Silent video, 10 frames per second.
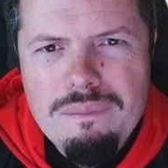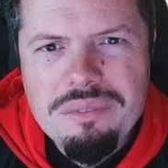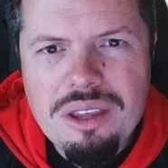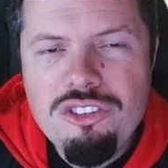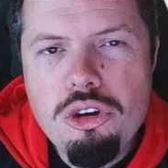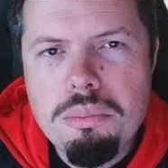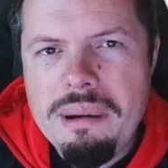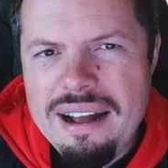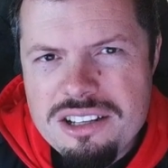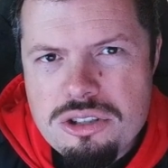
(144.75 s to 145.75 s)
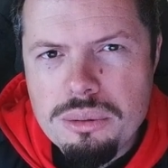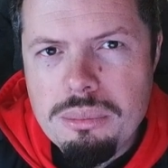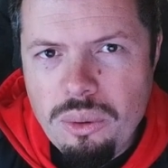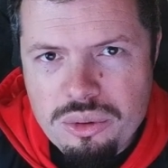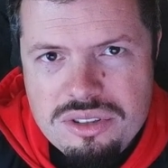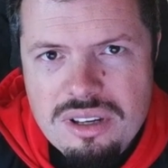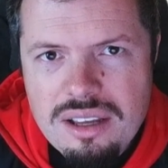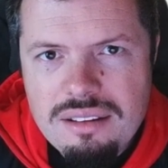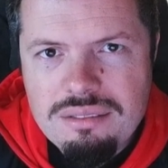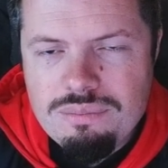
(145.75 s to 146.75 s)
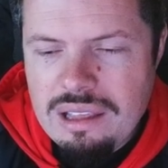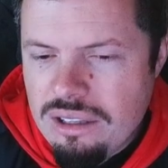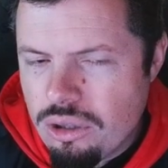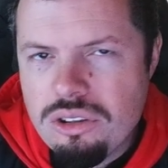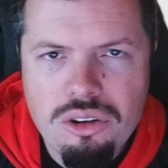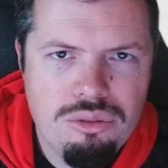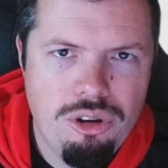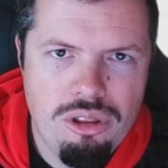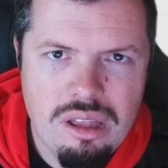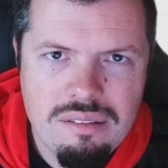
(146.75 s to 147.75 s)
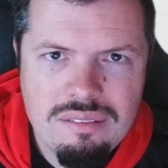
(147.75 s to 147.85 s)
give you buyer's remorse, then look no further.